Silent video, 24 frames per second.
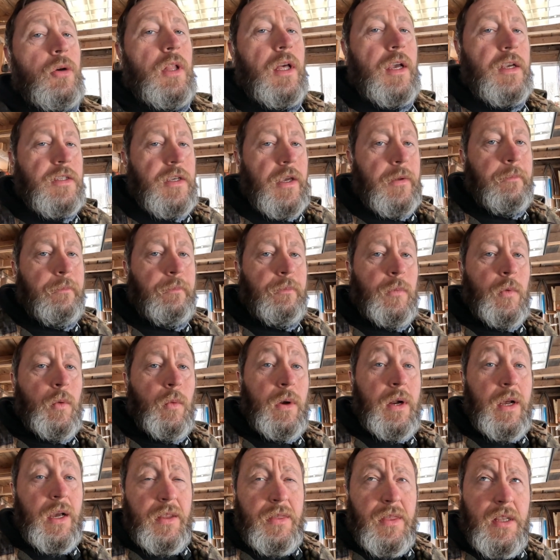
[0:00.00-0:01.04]
like I said,
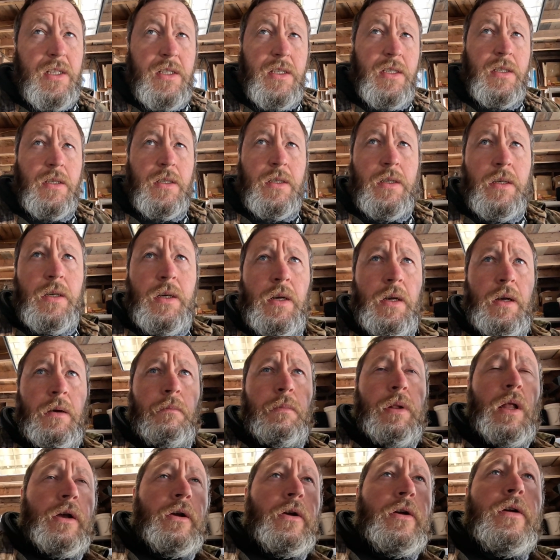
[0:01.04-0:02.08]
when I get this
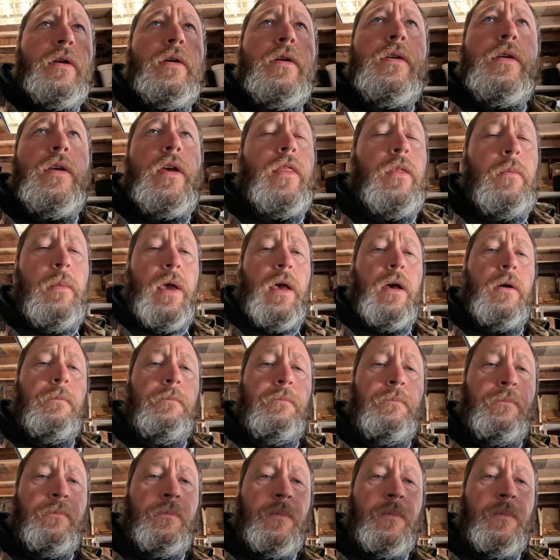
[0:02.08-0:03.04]
plucker in the mail,